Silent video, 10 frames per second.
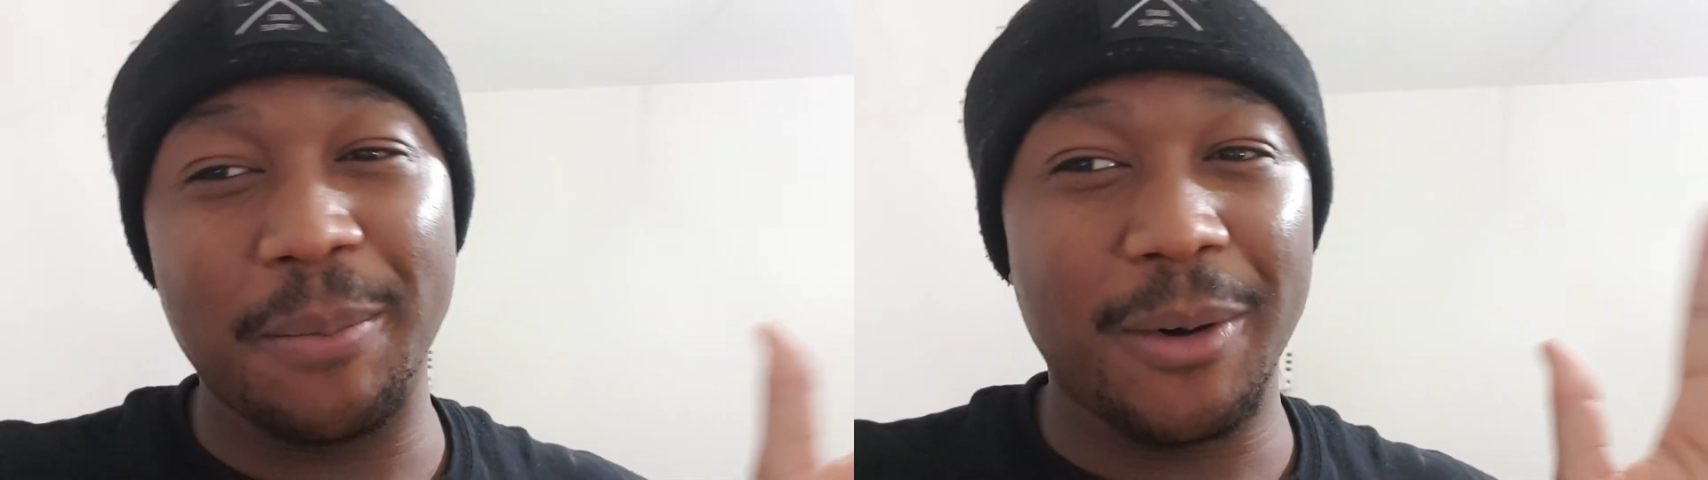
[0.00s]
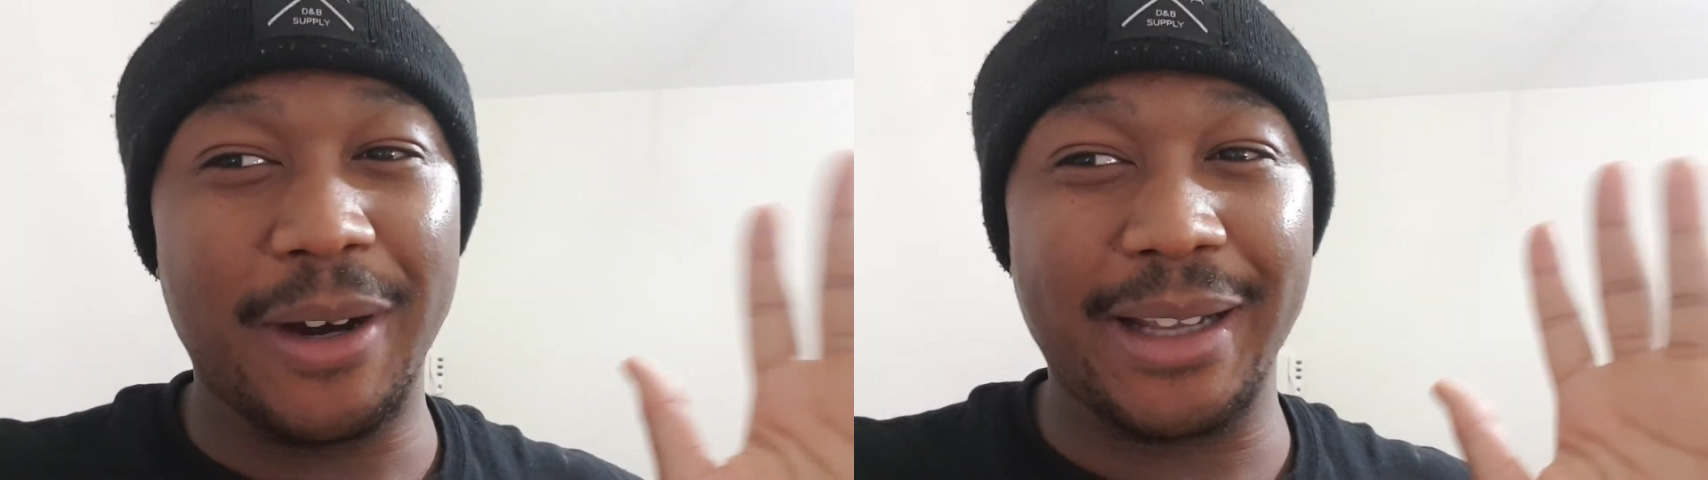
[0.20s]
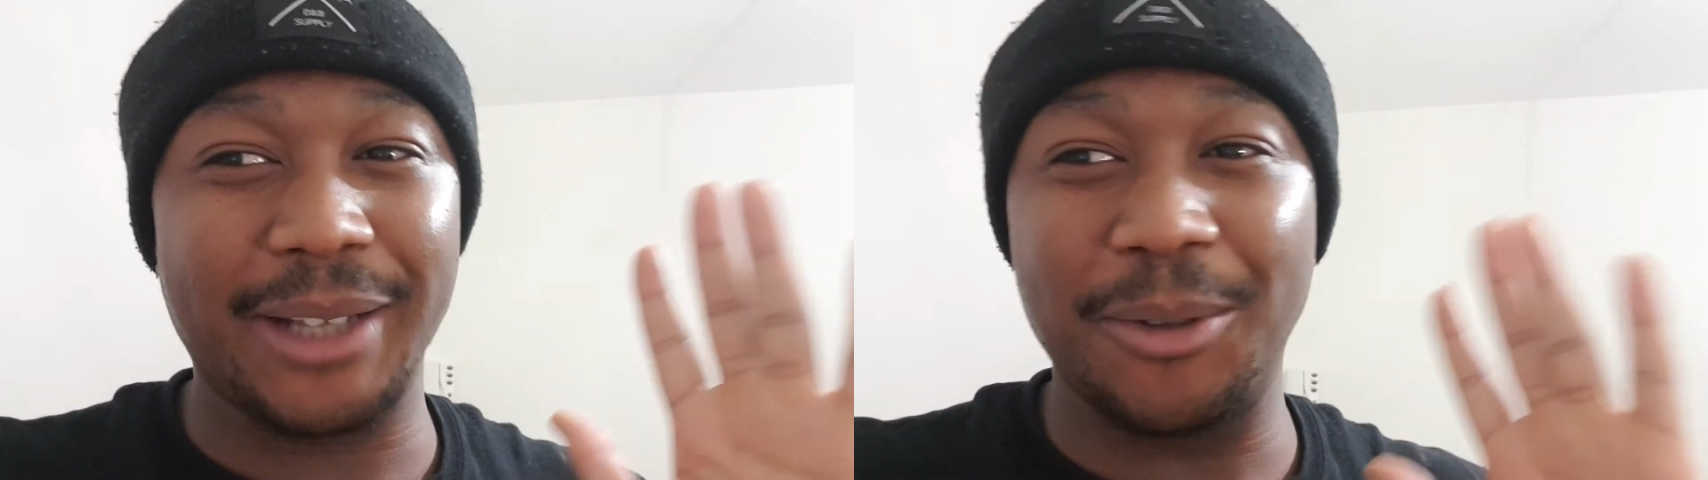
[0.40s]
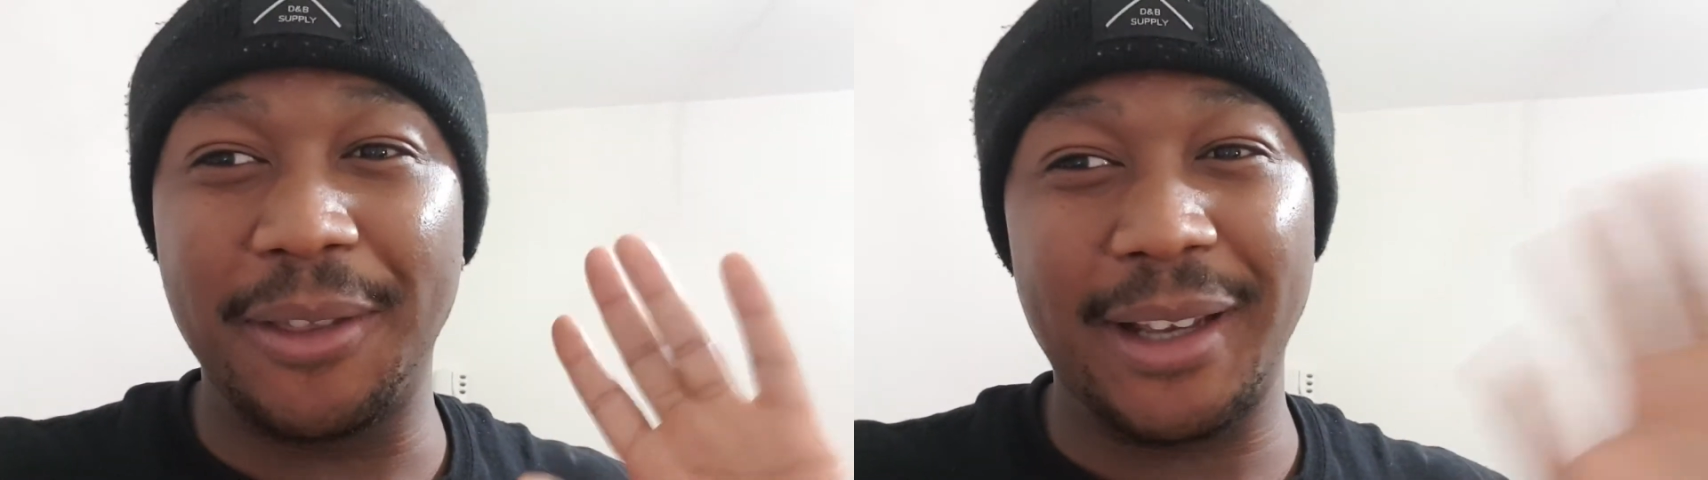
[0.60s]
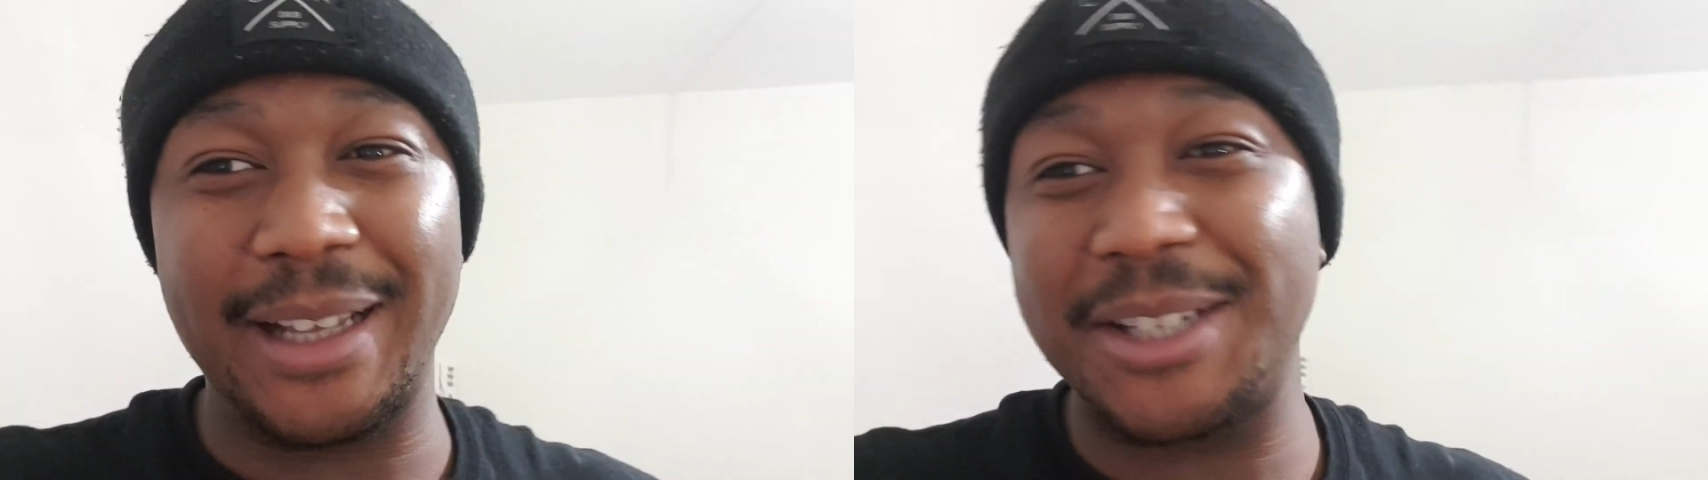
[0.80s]
but I, I don't don't
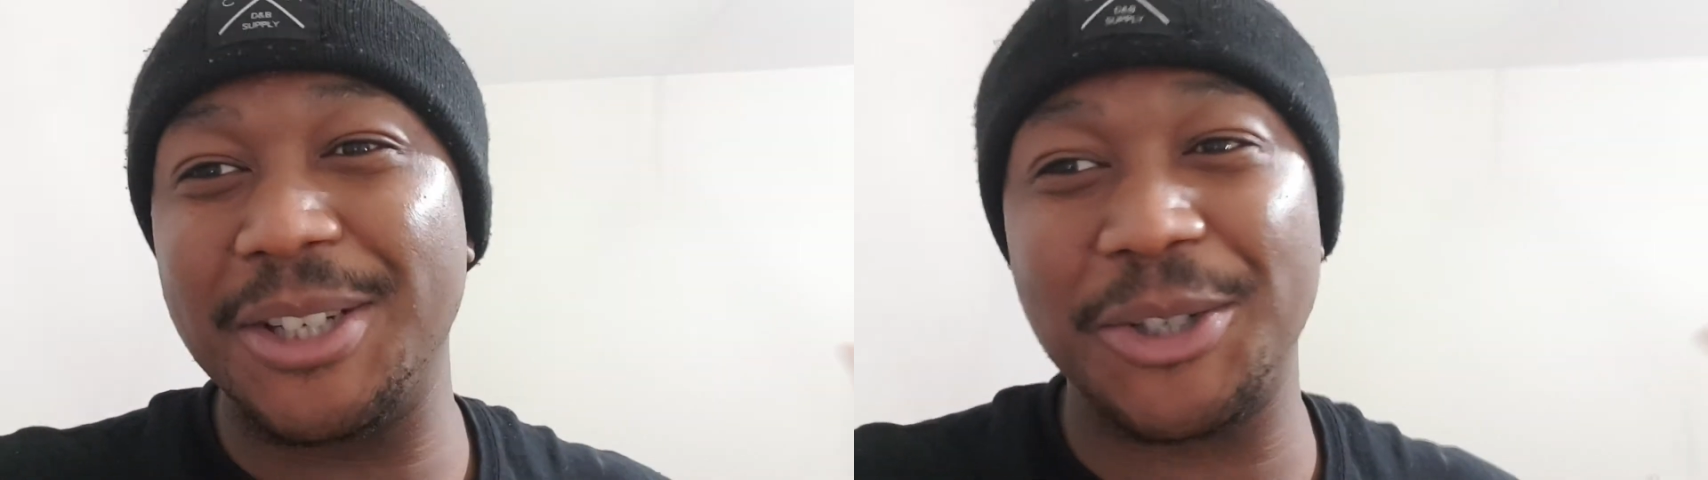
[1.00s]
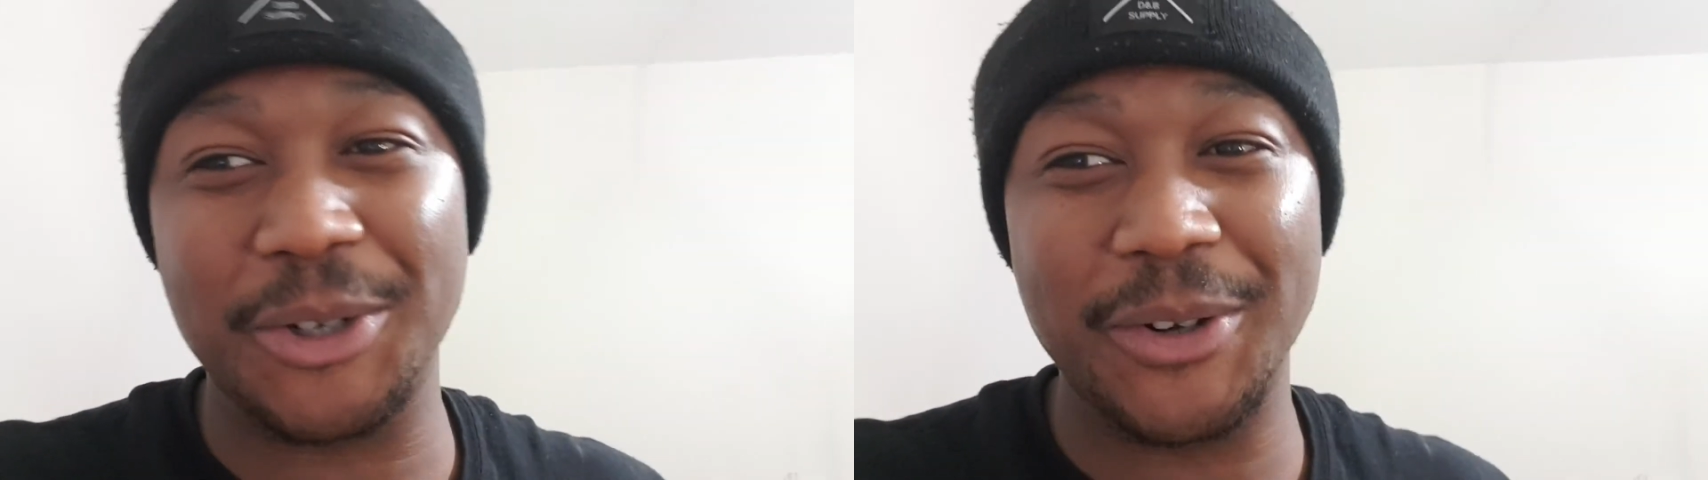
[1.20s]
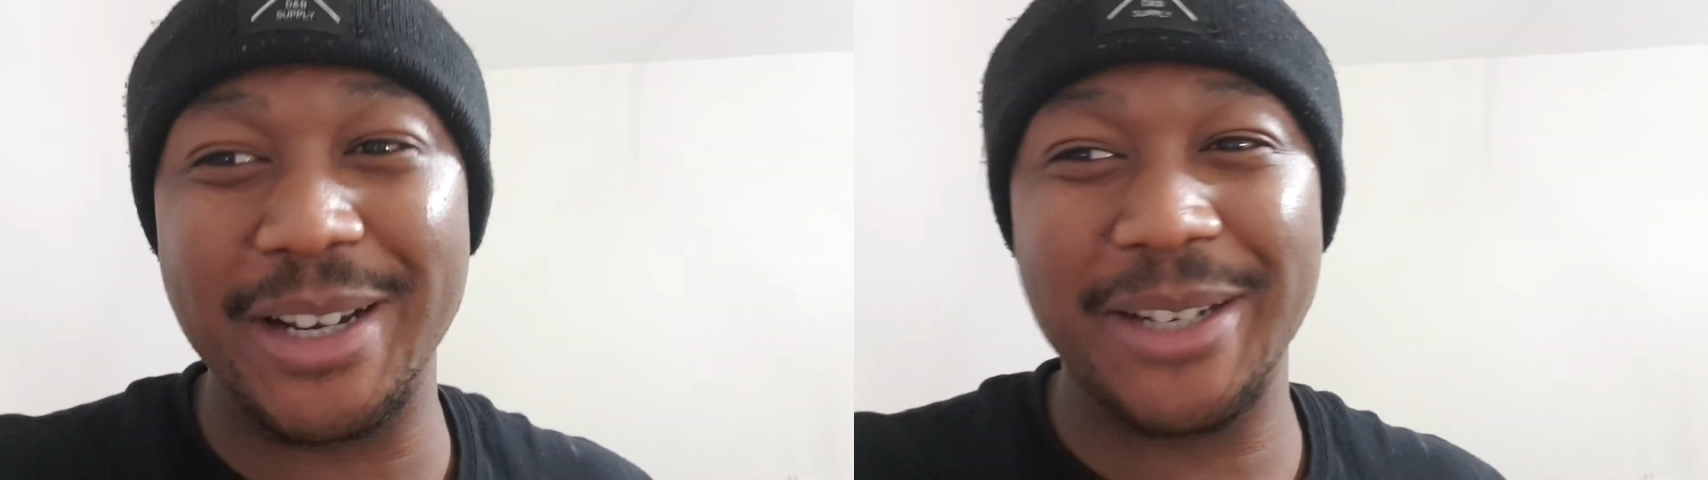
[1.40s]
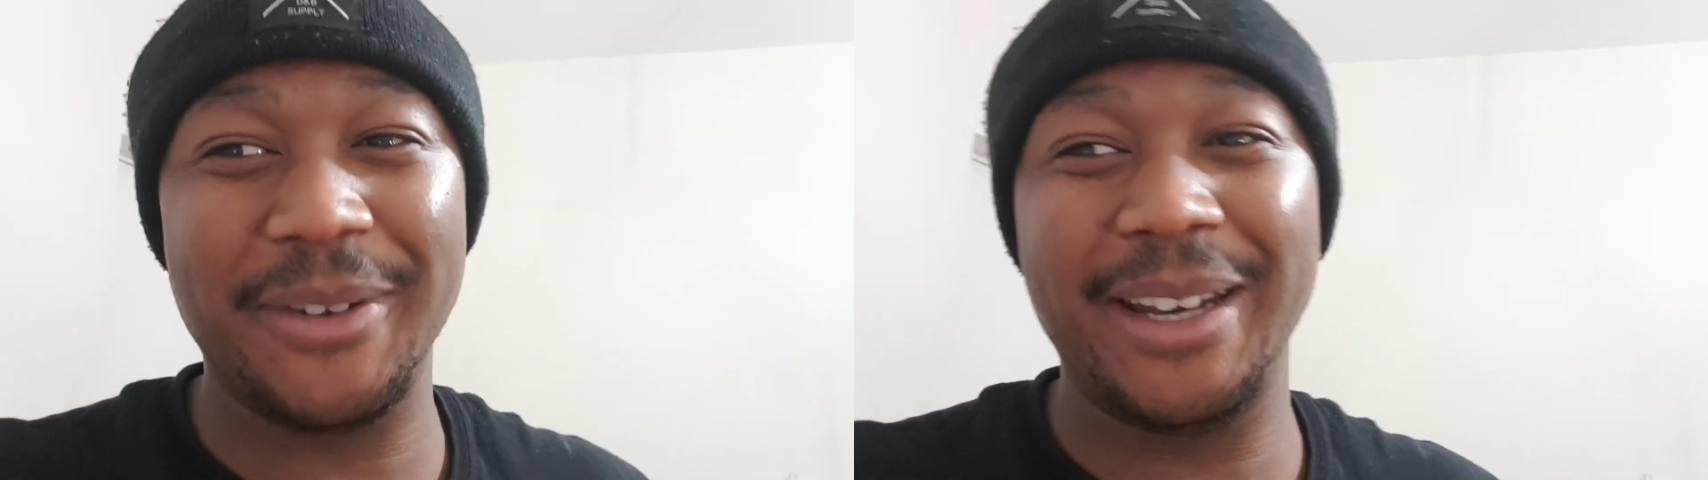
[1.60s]
think that Sergio Aguero is even